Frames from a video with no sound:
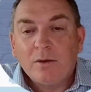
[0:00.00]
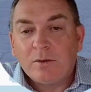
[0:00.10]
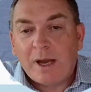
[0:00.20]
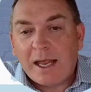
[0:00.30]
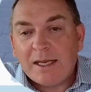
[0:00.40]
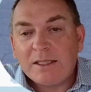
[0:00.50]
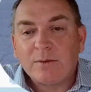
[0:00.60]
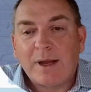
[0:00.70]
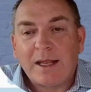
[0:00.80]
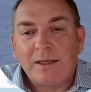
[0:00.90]
end to
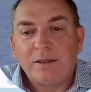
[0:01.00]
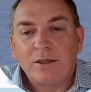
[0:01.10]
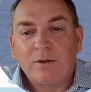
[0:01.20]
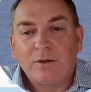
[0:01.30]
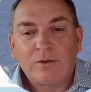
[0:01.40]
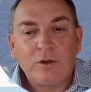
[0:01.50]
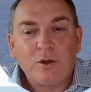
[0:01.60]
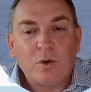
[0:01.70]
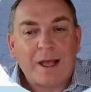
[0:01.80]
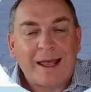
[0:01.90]
end through your
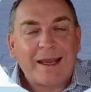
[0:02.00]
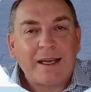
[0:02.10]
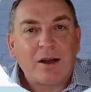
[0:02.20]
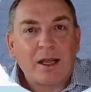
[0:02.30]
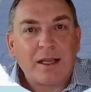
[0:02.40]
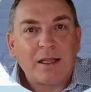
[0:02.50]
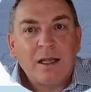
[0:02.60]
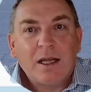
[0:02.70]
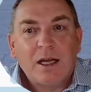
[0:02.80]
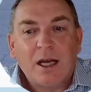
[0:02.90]
AI
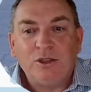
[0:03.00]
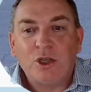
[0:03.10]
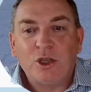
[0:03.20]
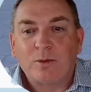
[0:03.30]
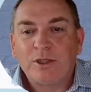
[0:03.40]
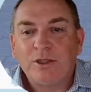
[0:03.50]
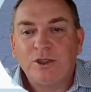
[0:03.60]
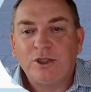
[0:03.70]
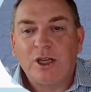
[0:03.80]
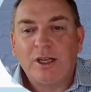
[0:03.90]
adoption
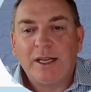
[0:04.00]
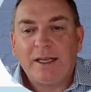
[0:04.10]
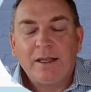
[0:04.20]
journey